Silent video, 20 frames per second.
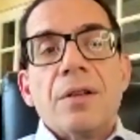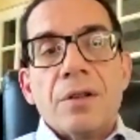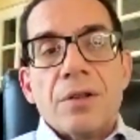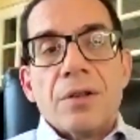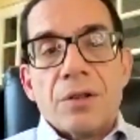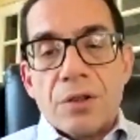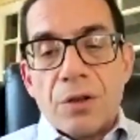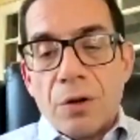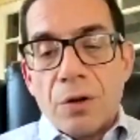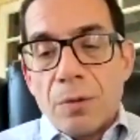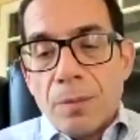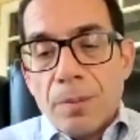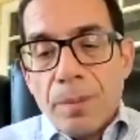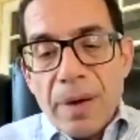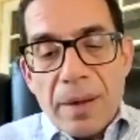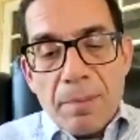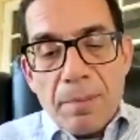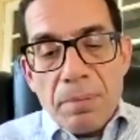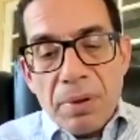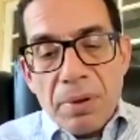So
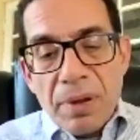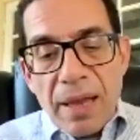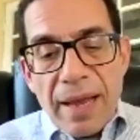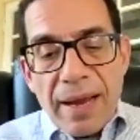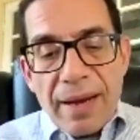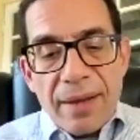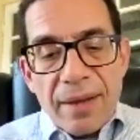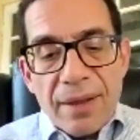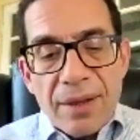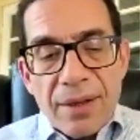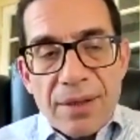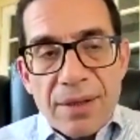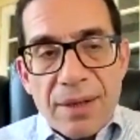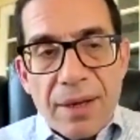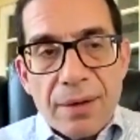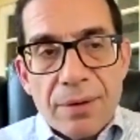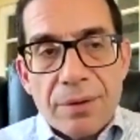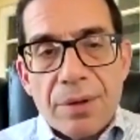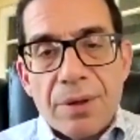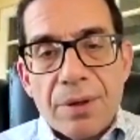by planning this
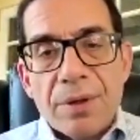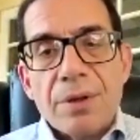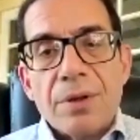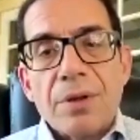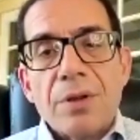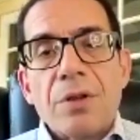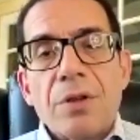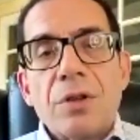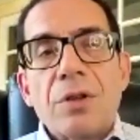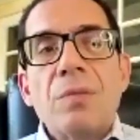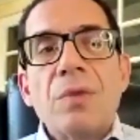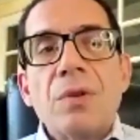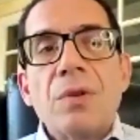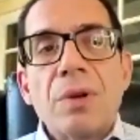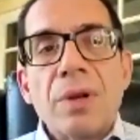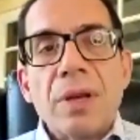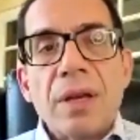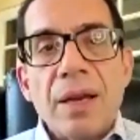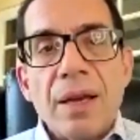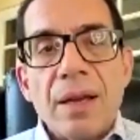out,
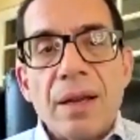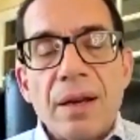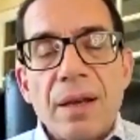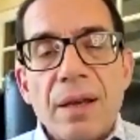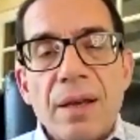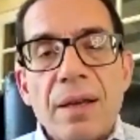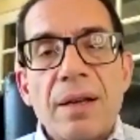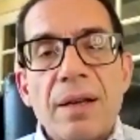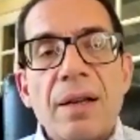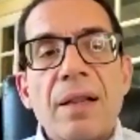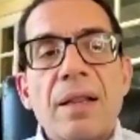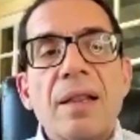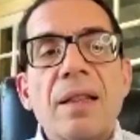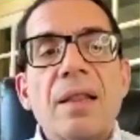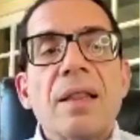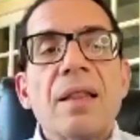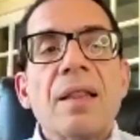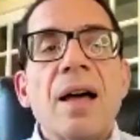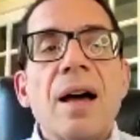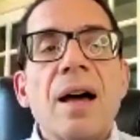communicating it,
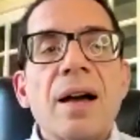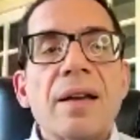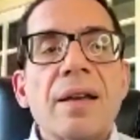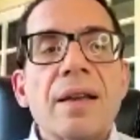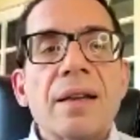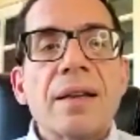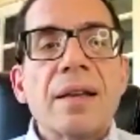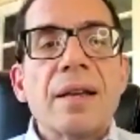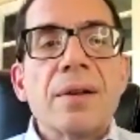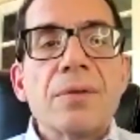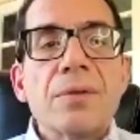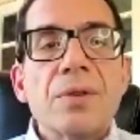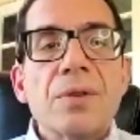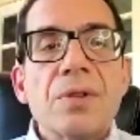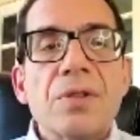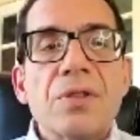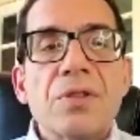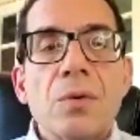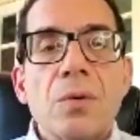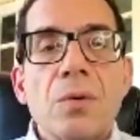locking down
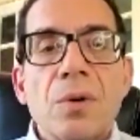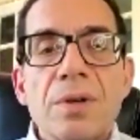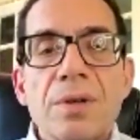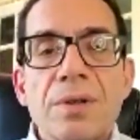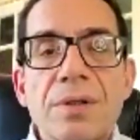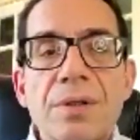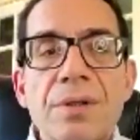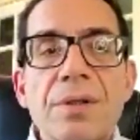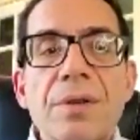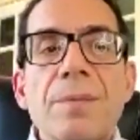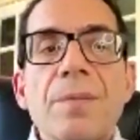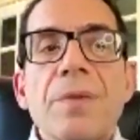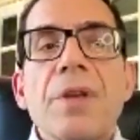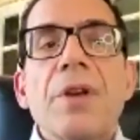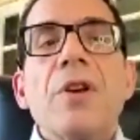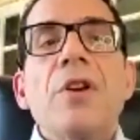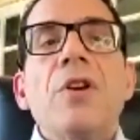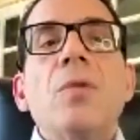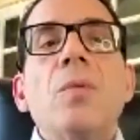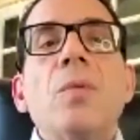the source,
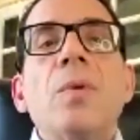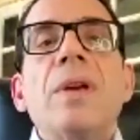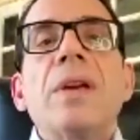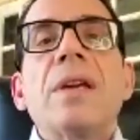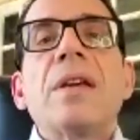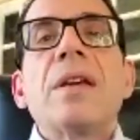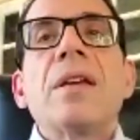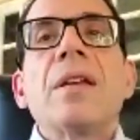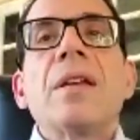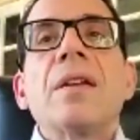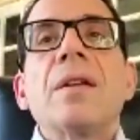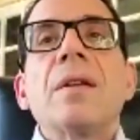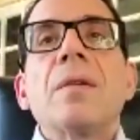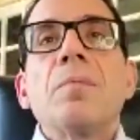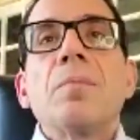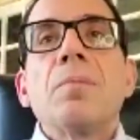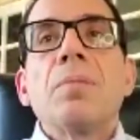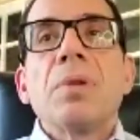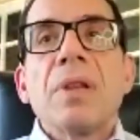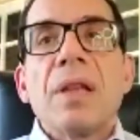we can
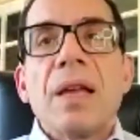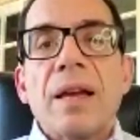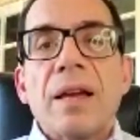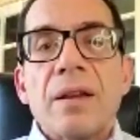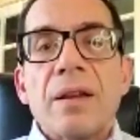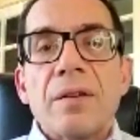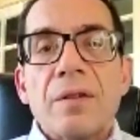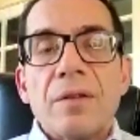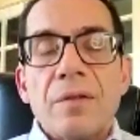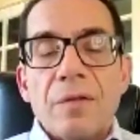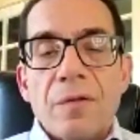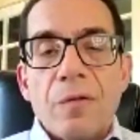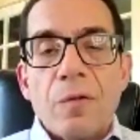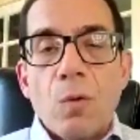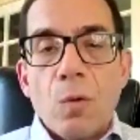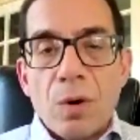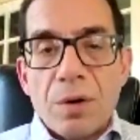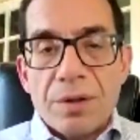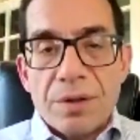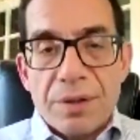plan
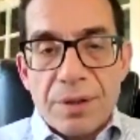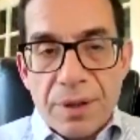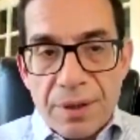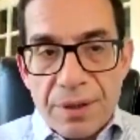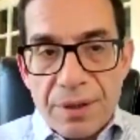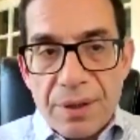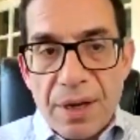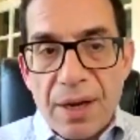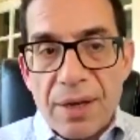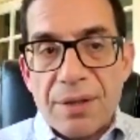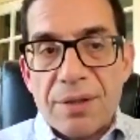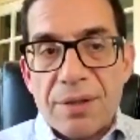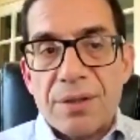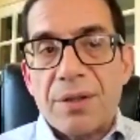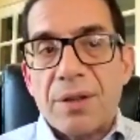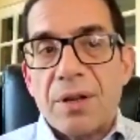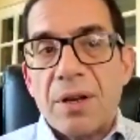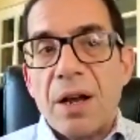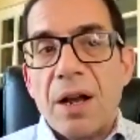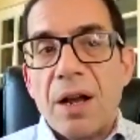for
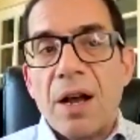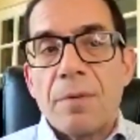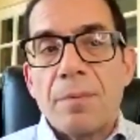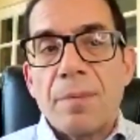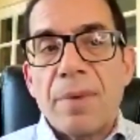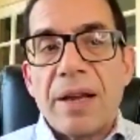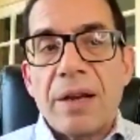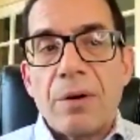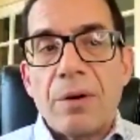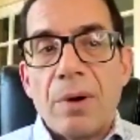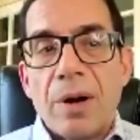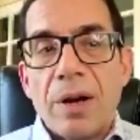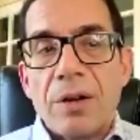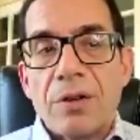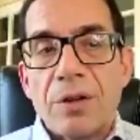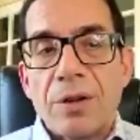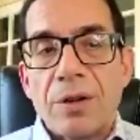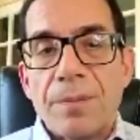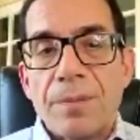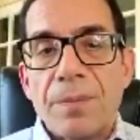success on
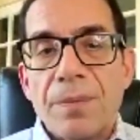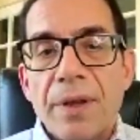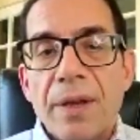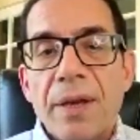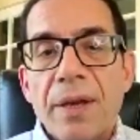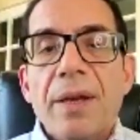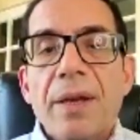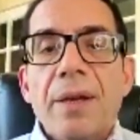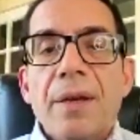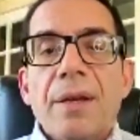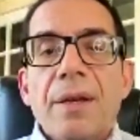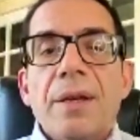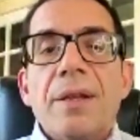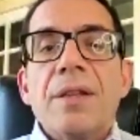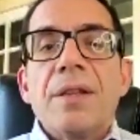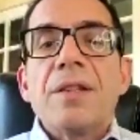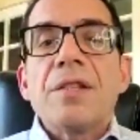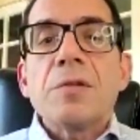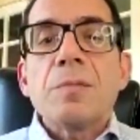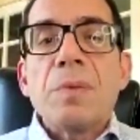migration.
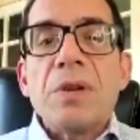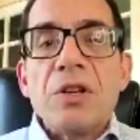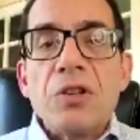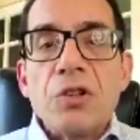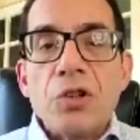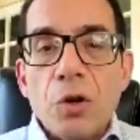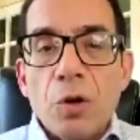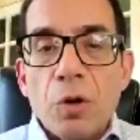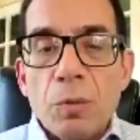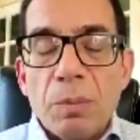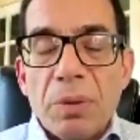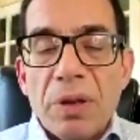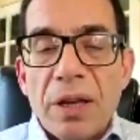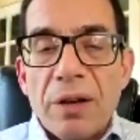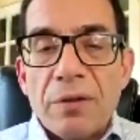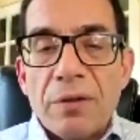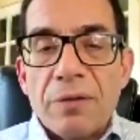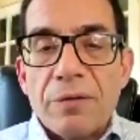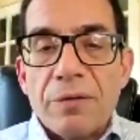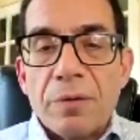This has been Joel
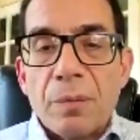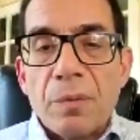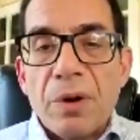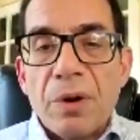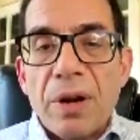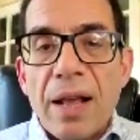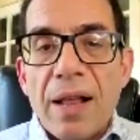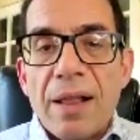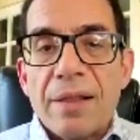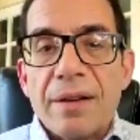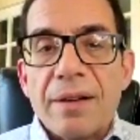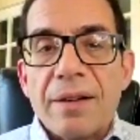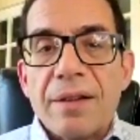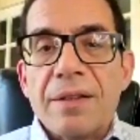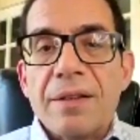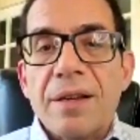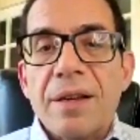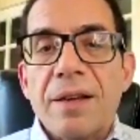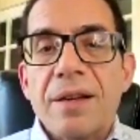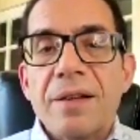Plout from Reality
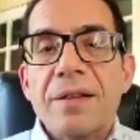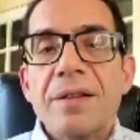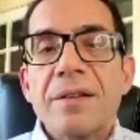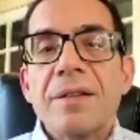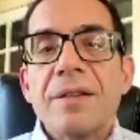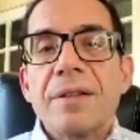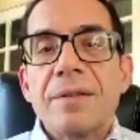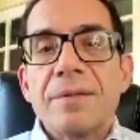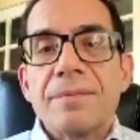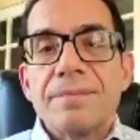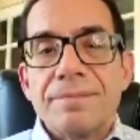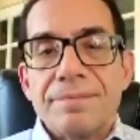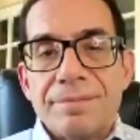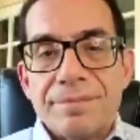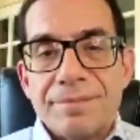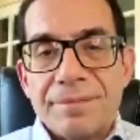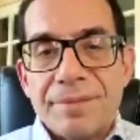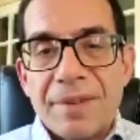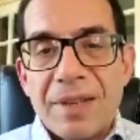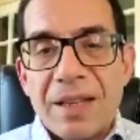Tech.
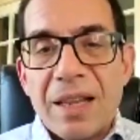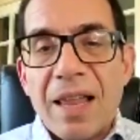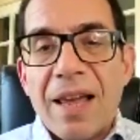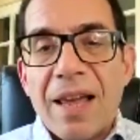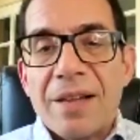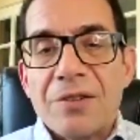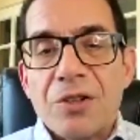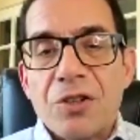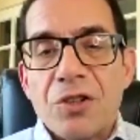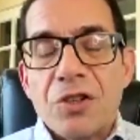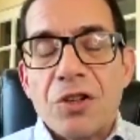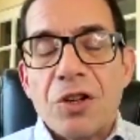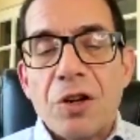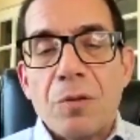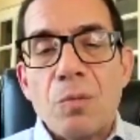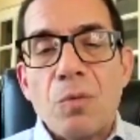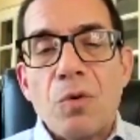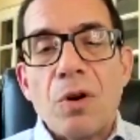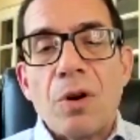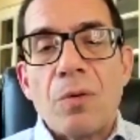Glad to
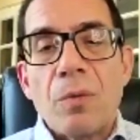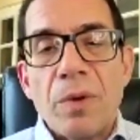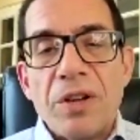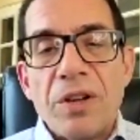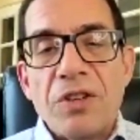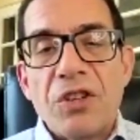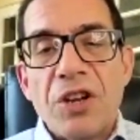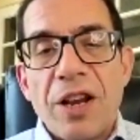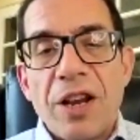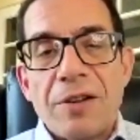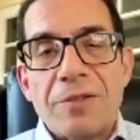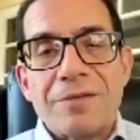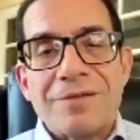share more. Reach out.